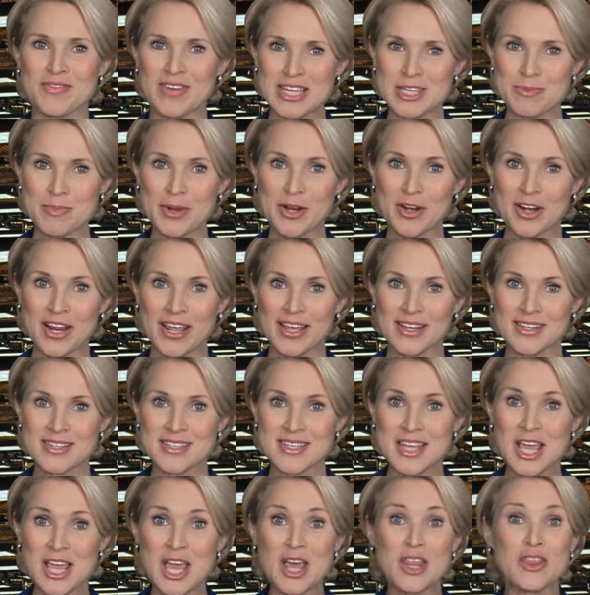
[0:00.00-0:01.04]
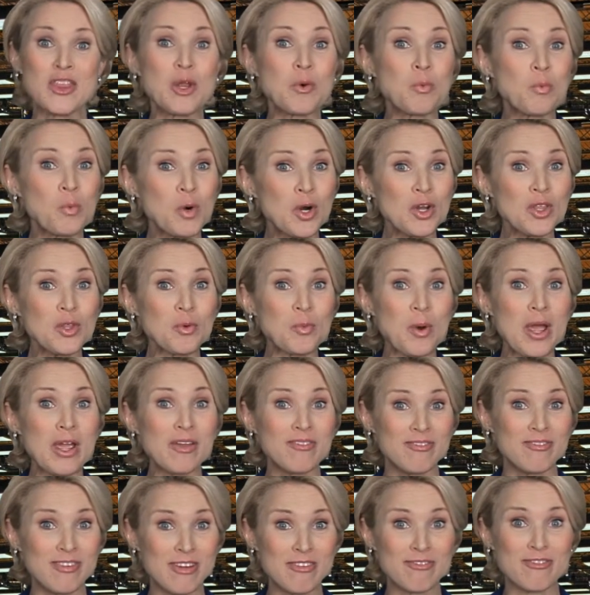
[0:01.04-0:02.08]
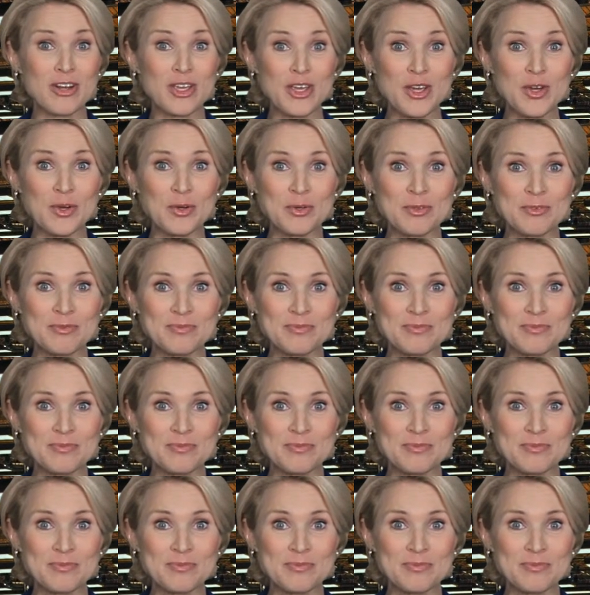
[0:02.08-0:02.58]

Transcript: experience, then we're the right fit for you.